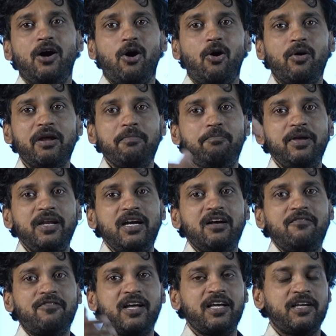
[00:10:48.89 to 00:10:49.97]
Over a period
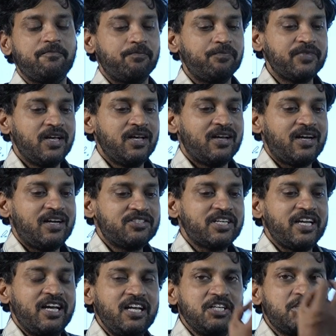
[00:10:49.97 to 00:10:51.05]
of time, as the
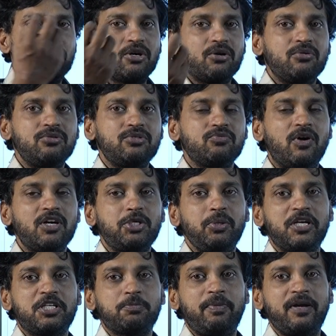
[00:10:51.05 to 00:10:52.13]
age grows, what you
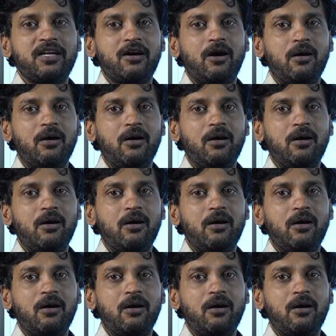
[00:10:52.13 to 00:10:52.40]
expect,